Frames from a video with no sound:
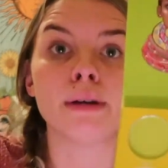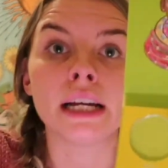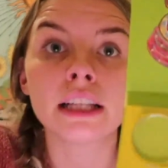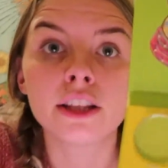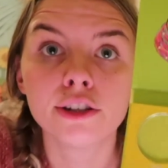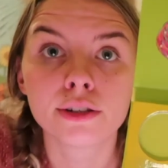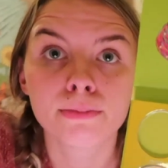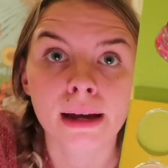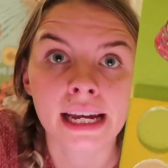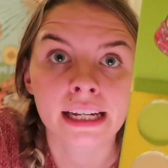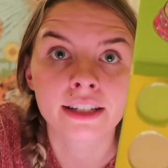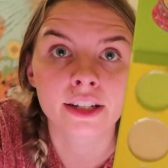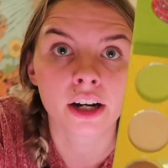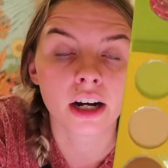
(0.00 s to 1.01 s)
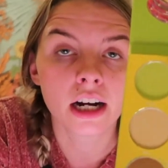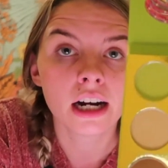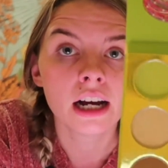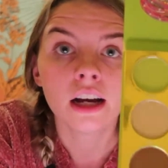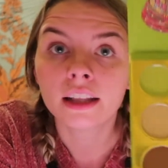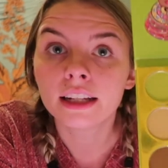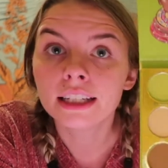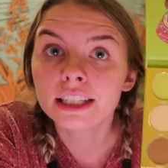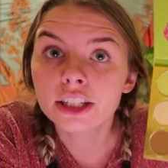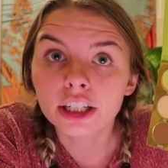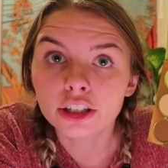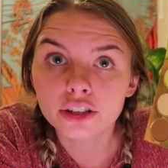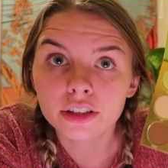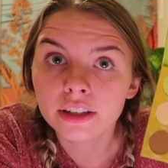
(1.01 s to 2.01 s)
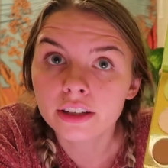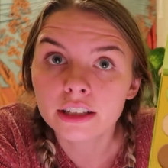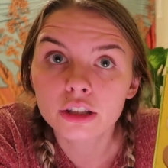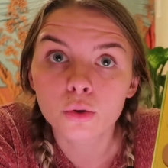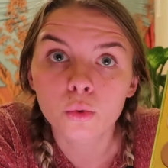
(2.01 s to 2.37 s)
big those pans are. These are usually like